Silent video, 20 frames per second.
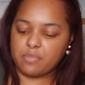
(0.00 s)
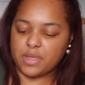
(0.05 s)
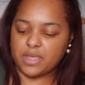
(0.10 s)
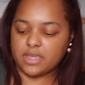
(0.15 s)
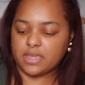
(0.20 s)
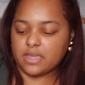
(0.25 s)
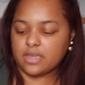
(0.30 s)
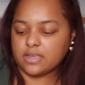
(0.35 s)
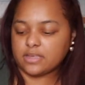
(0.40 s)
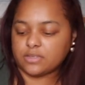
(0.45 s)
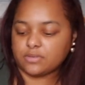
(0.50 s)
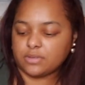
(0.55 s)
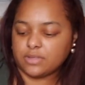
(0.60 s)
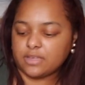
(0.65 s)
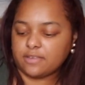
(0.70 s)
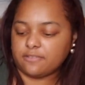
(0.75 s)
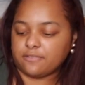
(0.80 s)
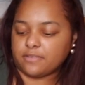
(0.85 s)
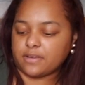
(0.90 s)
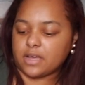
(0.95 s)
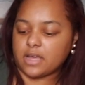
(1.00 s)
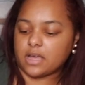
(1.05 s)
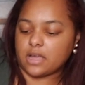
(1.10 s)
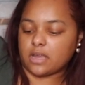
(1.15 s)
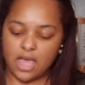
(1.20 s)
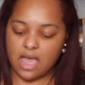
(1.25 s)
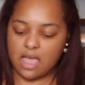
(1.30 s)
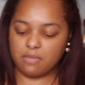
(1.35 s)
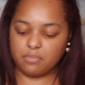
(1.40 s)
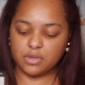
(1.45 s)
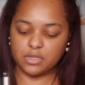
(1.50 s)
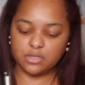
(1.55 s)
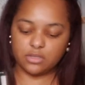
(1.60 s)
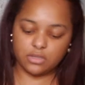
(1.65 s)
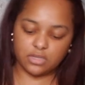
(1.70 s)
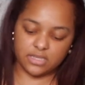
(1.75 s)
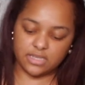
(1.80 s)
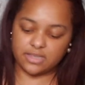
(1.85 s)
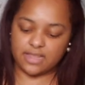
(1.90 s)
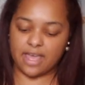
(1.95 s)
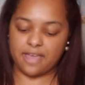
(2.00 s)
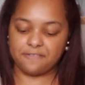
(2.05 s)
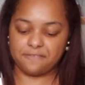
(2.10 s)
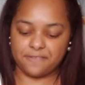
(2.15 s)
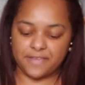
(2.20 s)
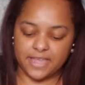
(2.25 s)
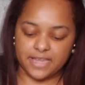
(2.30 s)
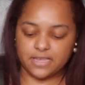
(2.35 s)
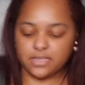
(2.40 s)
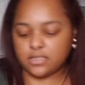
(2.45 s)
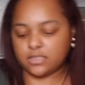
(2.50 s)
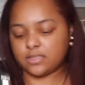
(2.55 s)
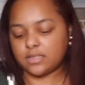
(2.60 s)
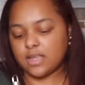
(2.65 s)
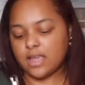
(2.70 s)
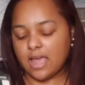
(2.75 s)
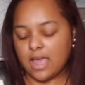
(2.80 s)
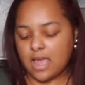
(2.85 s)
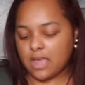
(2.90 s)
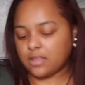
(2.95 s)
baking is really fun. I've been in that phase,